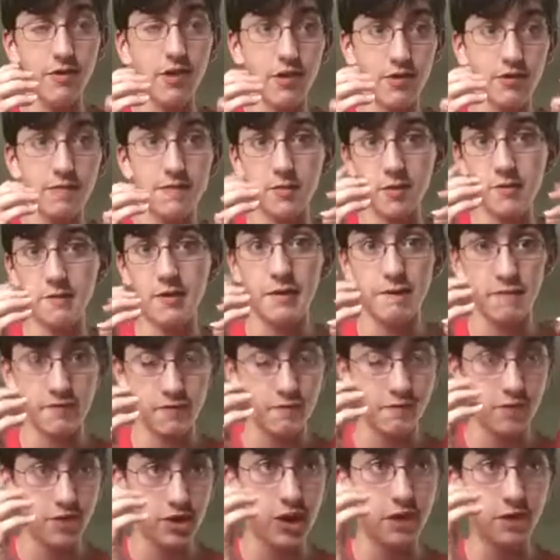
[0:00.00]
like, for, for
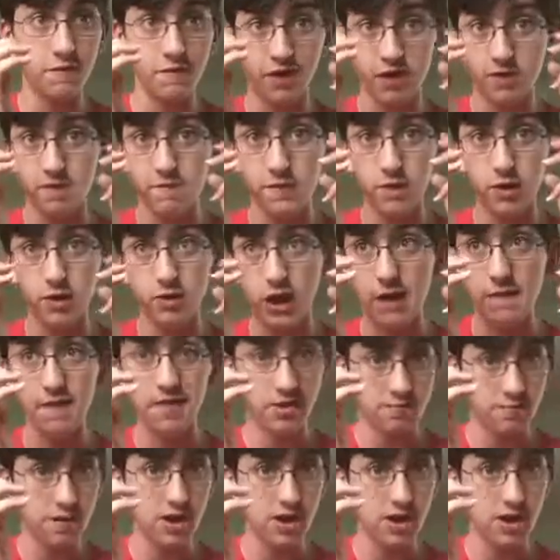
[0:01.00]
photographing, photographing